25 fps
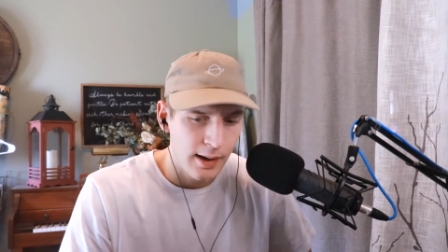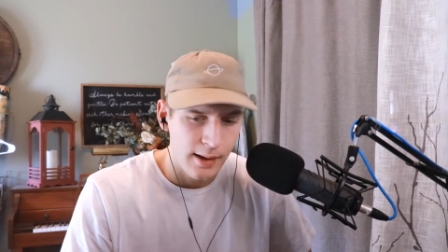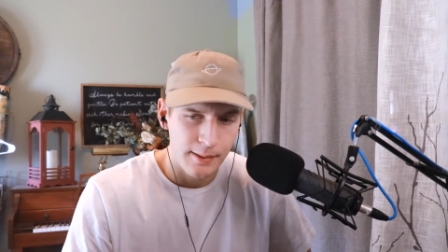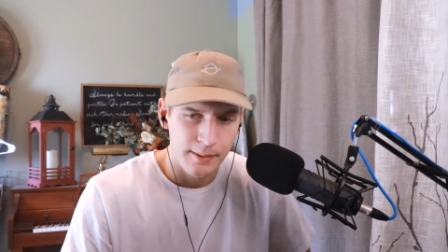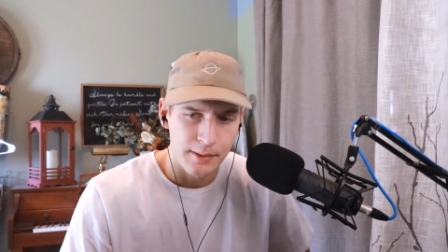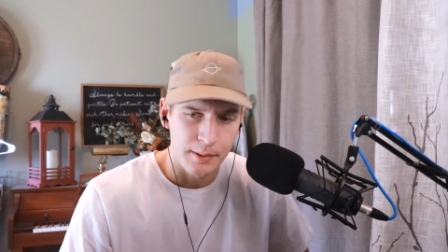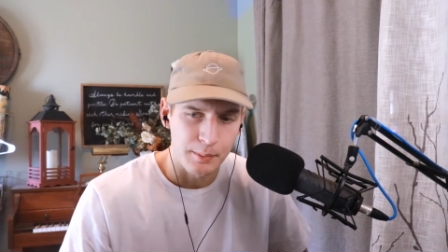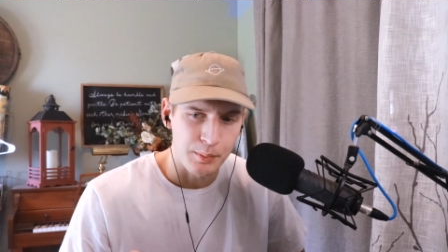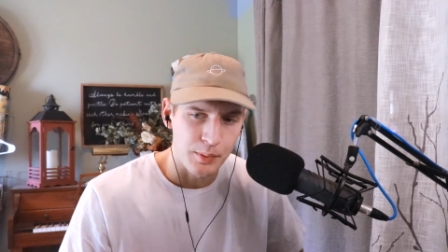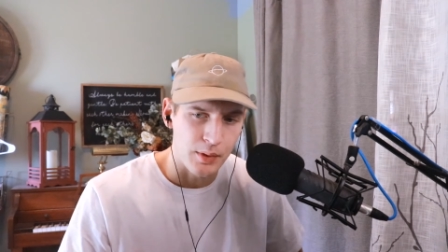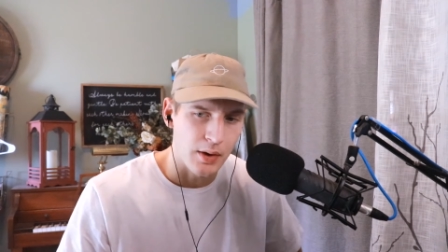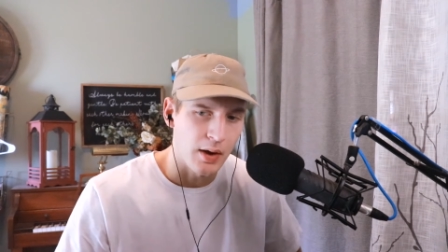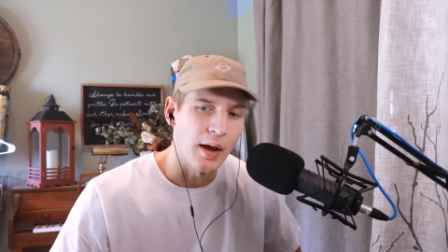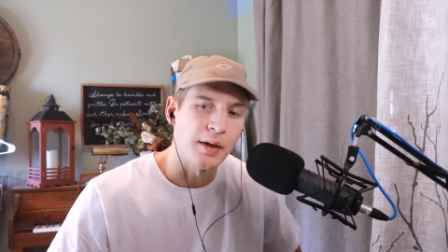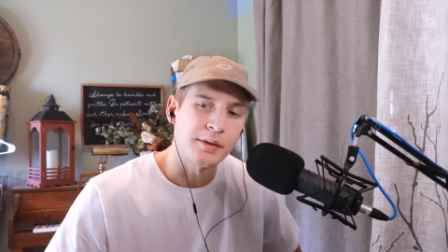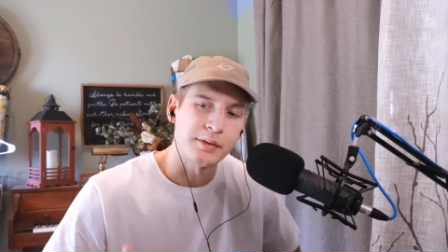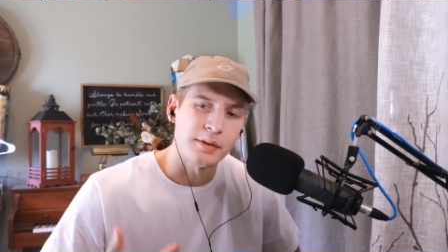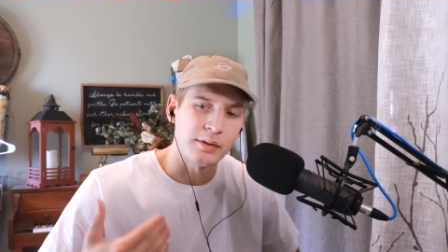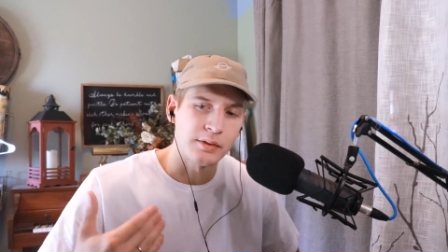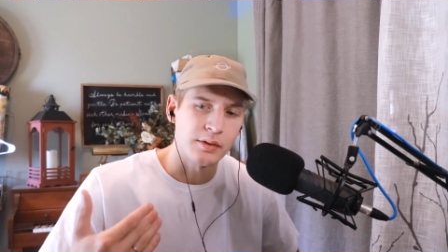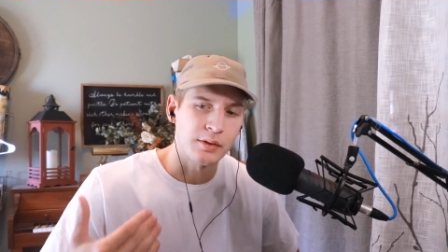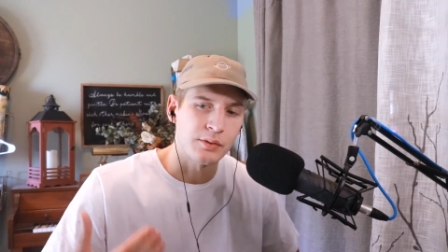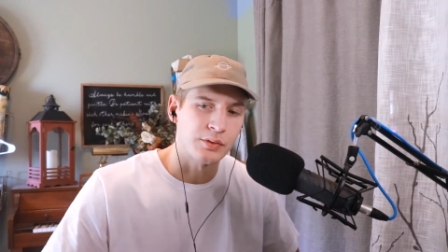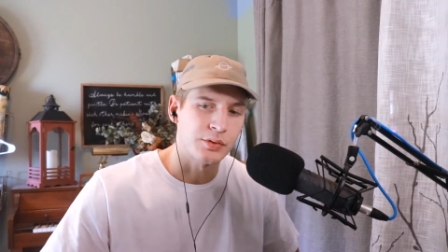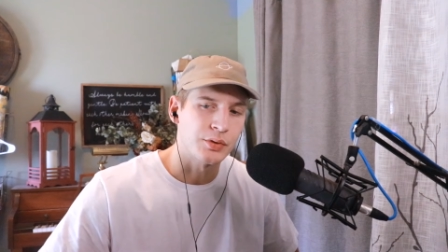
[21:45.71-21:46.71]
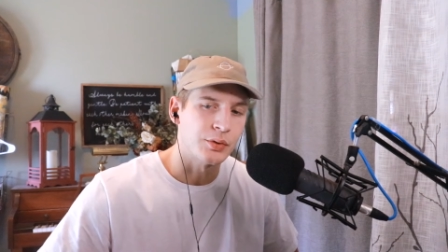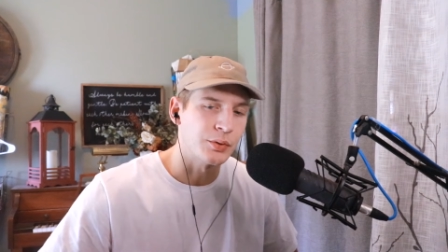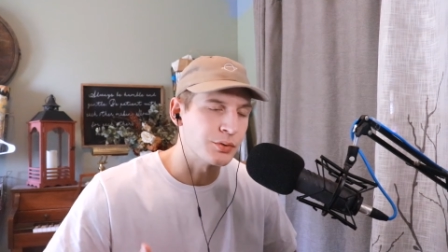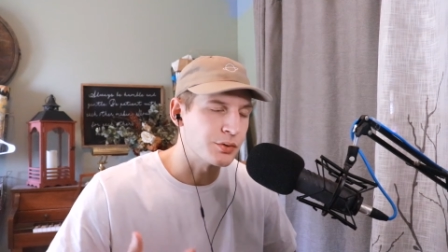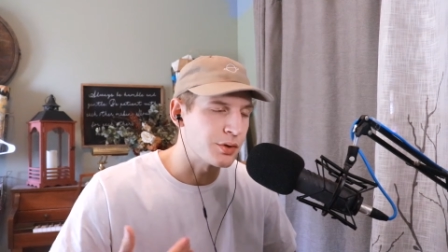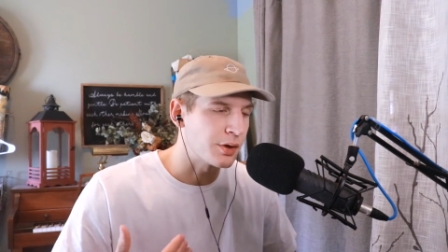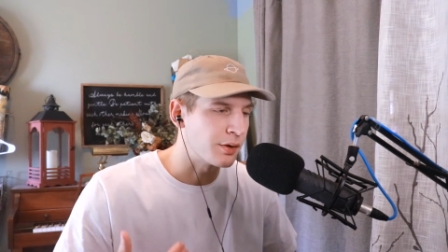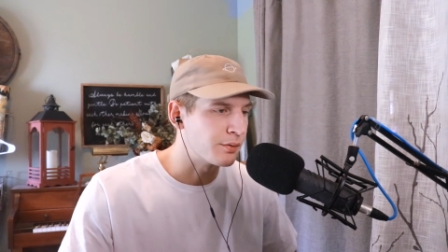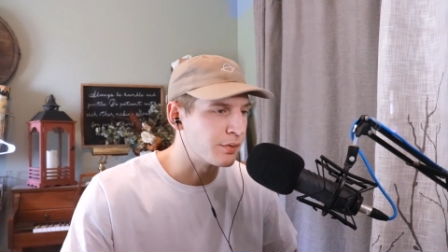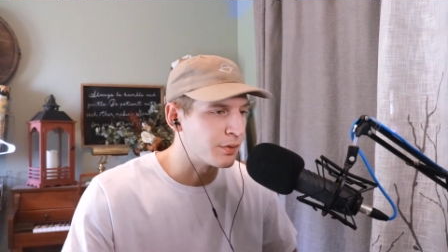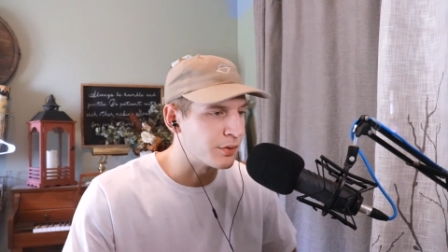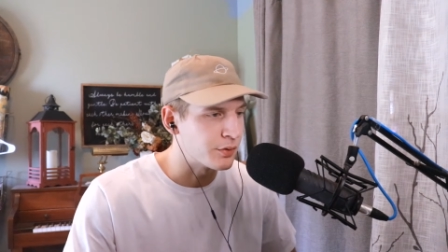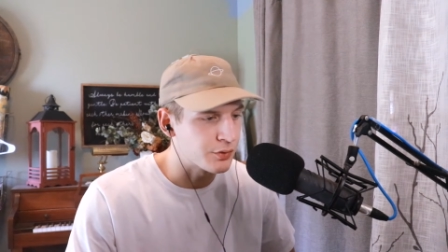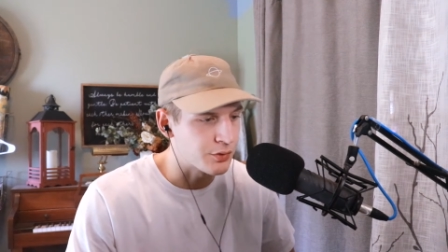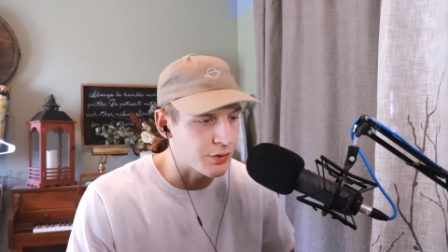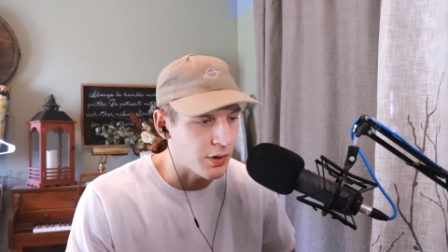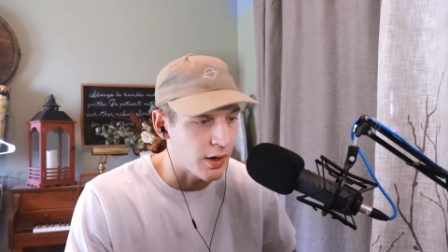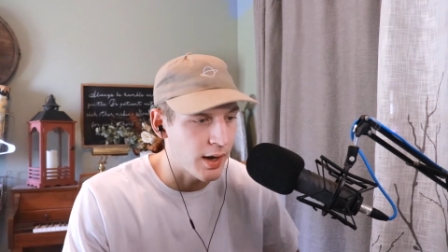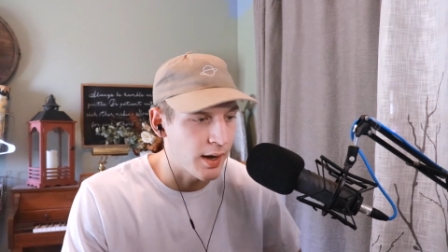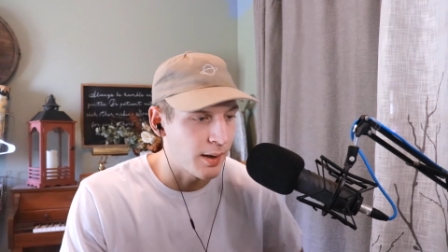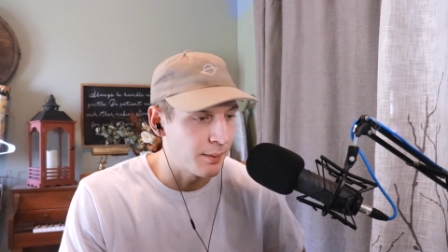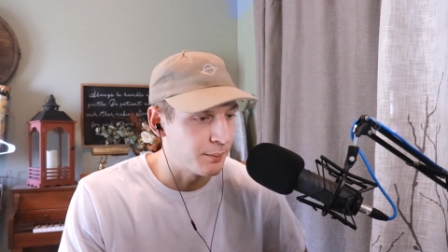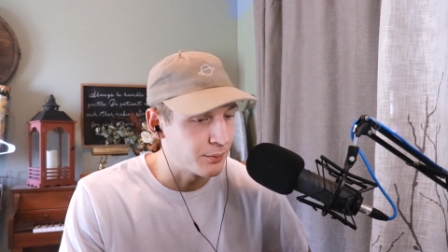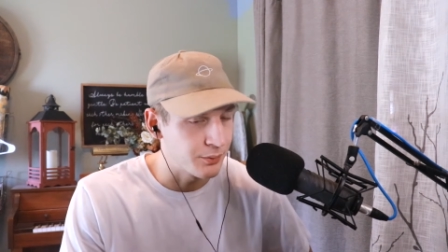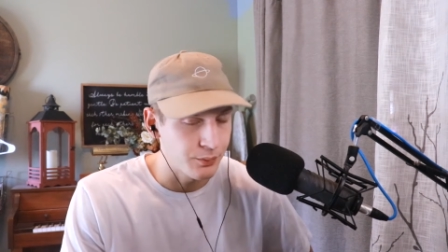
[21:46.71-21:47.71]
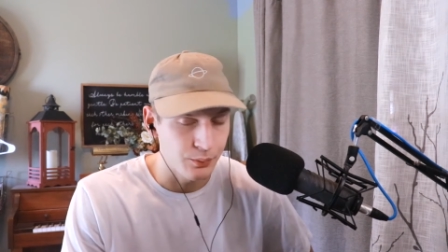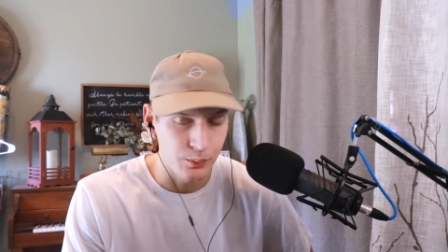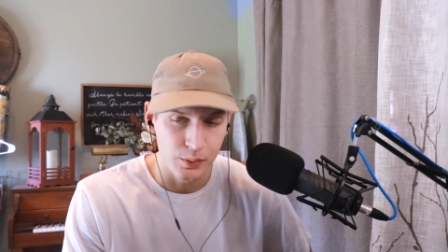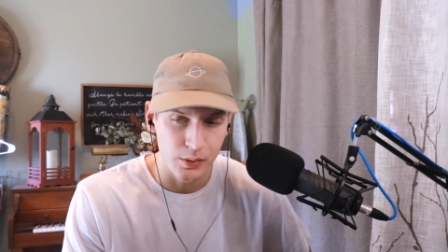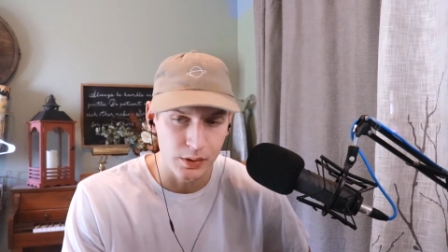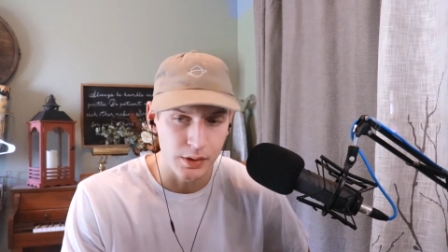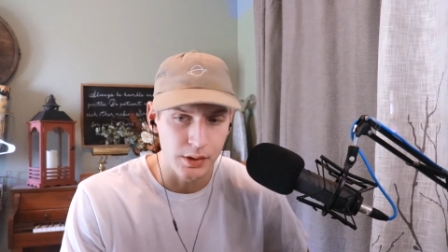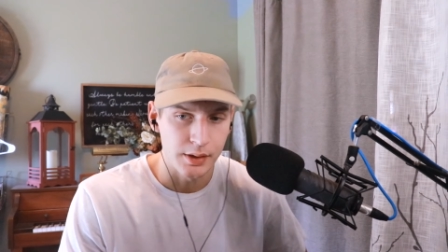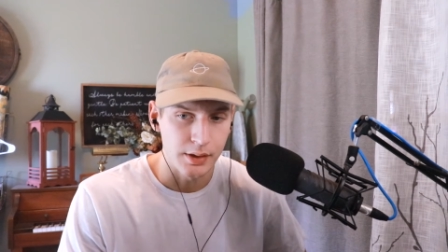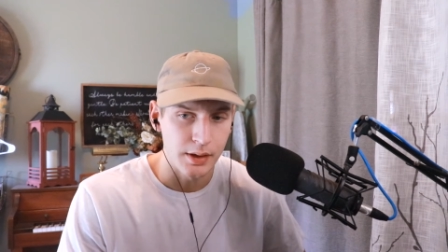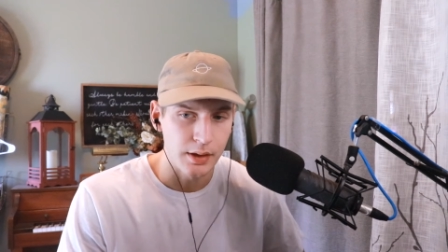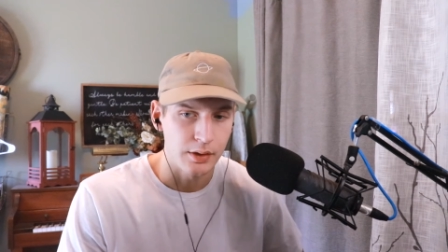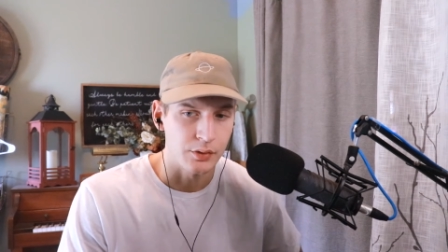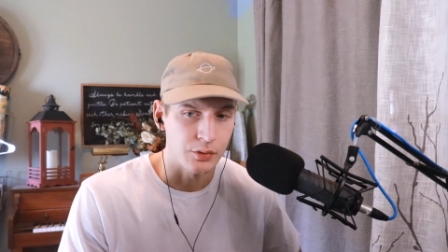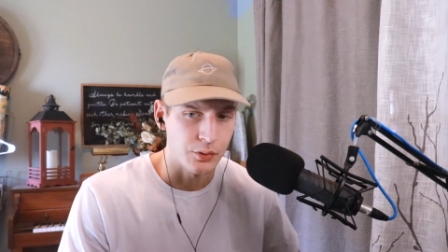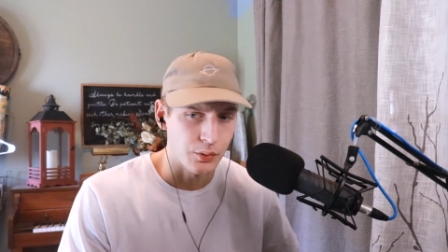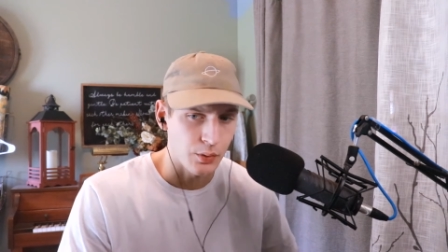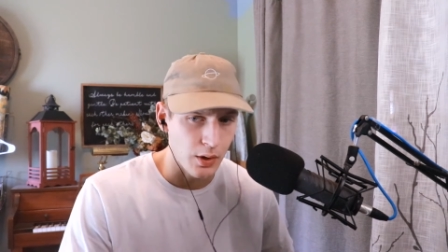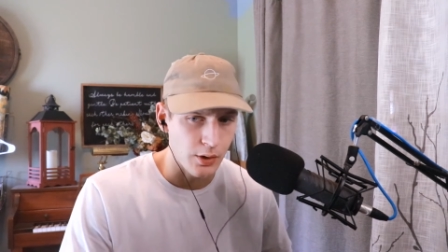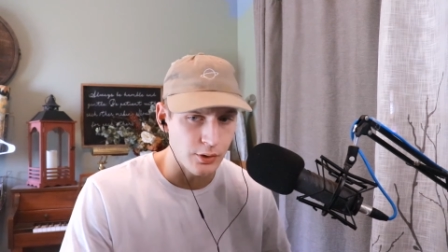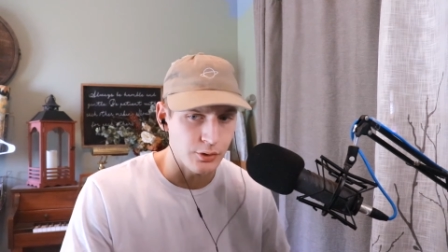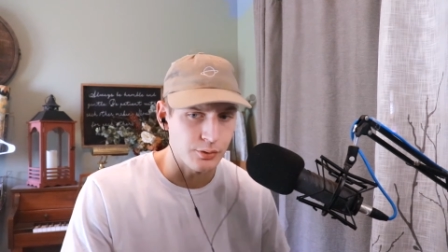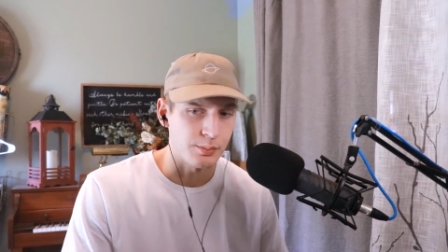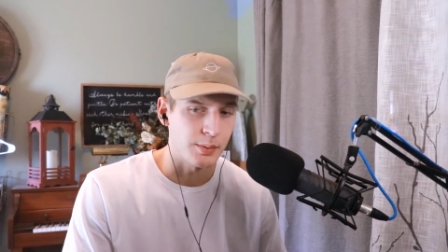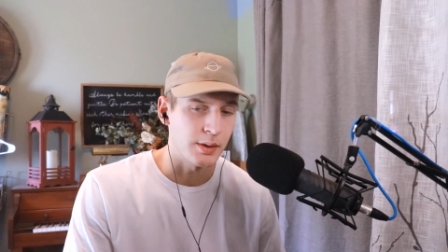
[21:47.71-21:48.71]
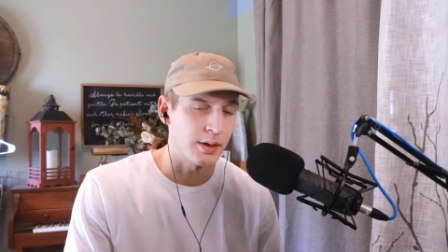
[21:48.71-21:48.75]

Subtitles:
The process of searching for jobs really did crush me.